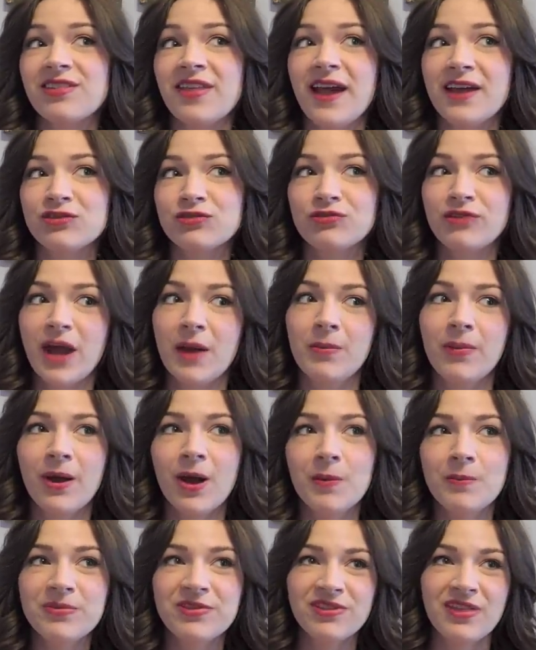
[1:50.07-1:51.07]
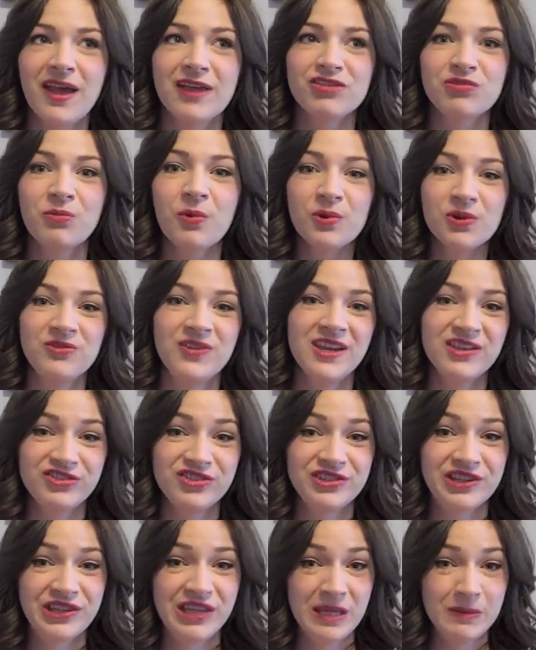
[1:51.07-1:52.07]
/ wrap up /
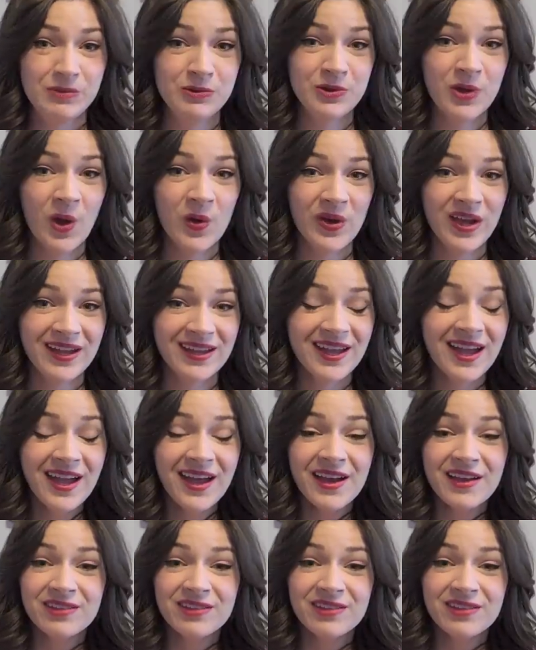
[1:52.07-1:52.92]
motivation to keep you going.